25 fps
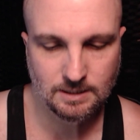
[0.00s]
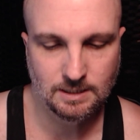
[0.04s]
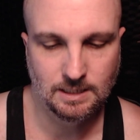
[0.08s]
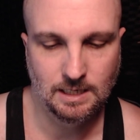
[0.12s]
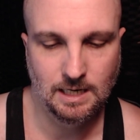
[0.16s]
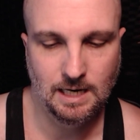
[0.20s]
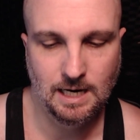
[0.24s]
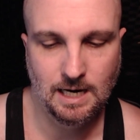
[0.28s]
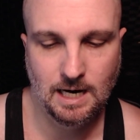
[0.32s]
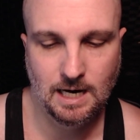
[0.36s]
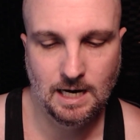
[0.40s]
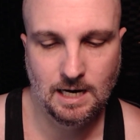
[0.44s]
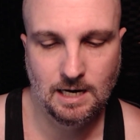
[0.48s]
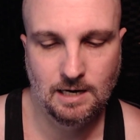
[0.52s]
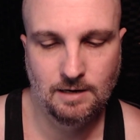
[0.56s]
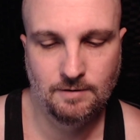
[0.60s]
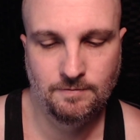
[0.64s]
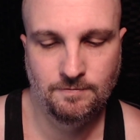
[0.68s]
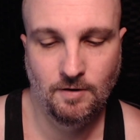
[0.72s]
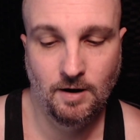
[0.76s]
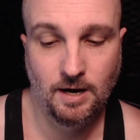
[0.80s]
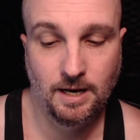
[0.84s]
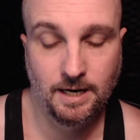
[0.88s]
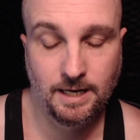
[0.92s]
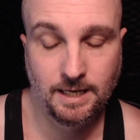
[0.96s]
uh, a
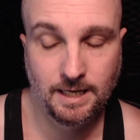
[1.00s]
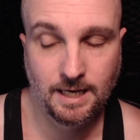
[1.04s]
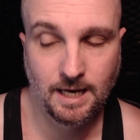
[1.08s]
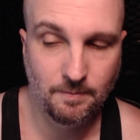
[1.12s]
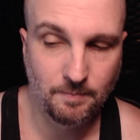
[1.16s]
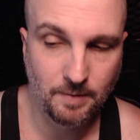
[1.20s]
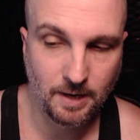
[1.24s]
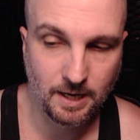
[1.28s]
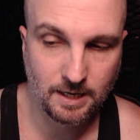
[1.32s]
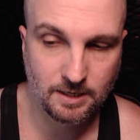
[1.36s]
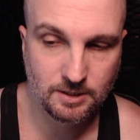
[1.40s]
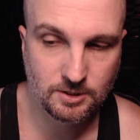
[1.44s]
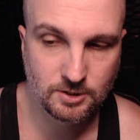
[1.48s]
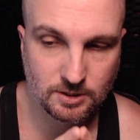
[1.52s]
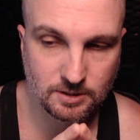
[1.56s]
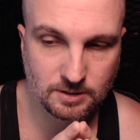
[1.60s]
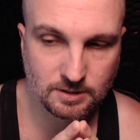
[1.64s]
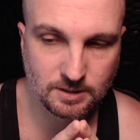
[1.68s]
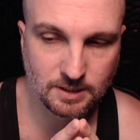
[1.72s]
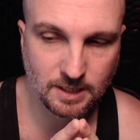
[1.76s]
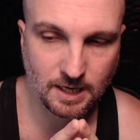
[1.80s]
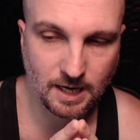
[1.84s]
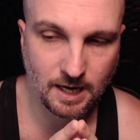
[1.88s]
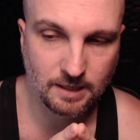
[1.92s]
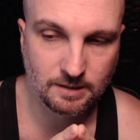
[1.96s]
fighting game
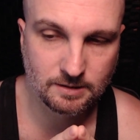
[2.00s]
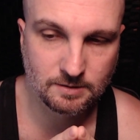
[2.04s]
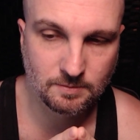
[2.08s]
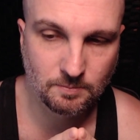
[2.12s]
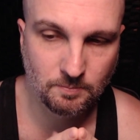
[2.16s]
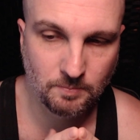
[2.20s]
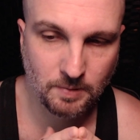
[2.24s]
engine that